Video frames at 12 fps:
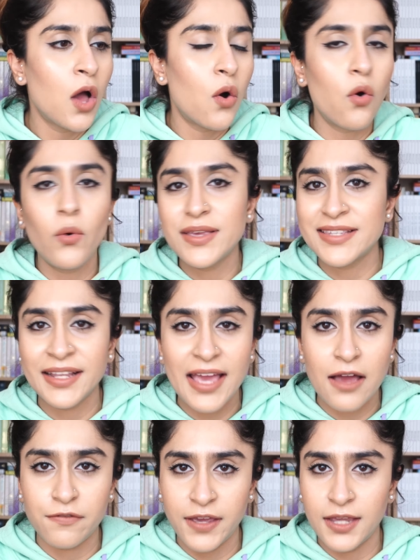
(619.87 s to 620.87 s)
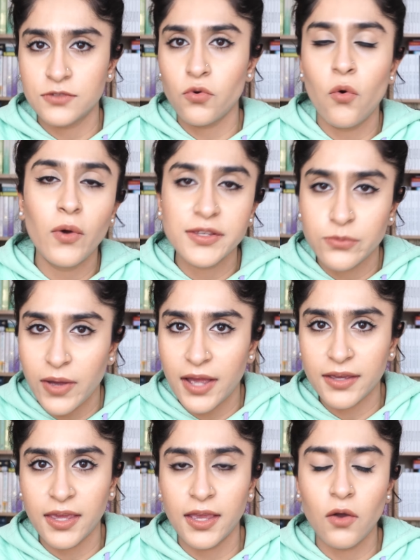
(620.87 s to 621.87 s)
always in cafes, always
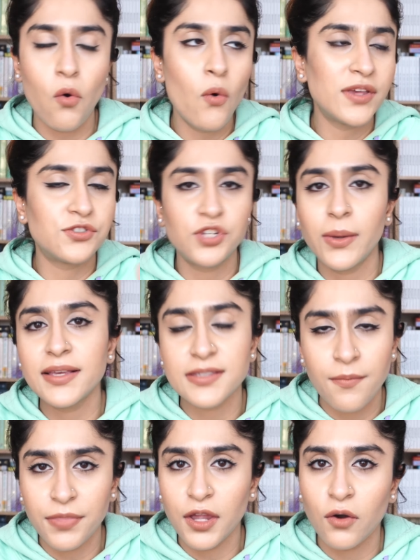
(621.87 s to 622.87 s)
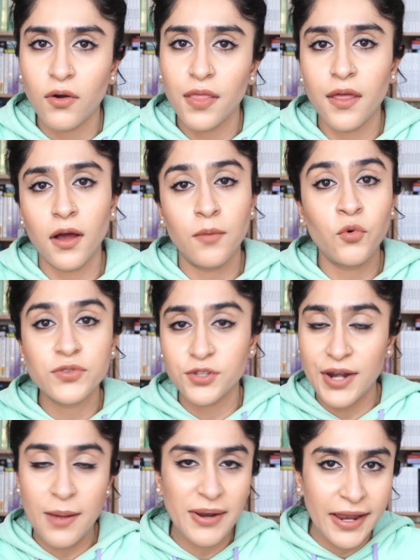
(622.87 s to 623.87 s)
working, always doing something or other. I'm also
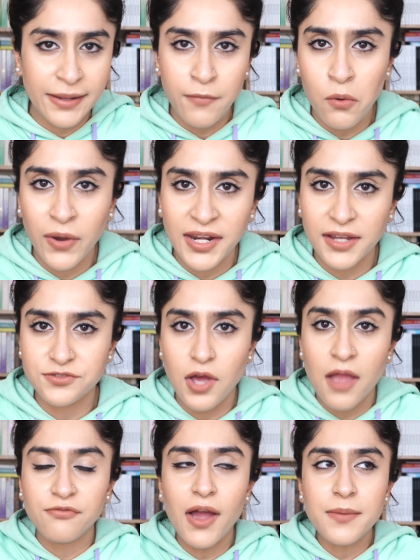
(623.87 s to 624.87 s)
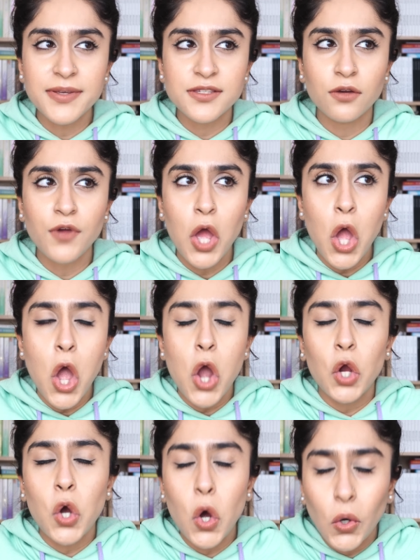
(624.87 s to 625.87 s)
now planning my wedding. So I find myself
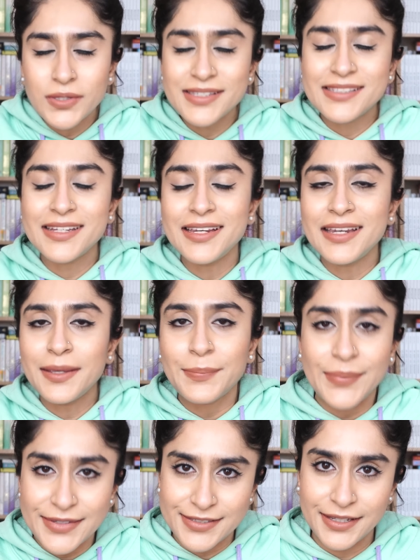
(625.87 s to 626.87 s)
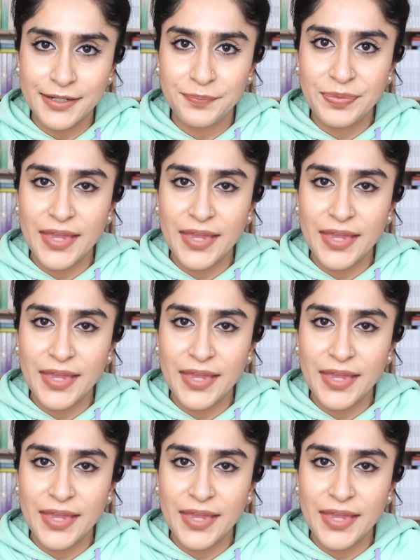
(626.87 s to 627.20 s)
constantly busy.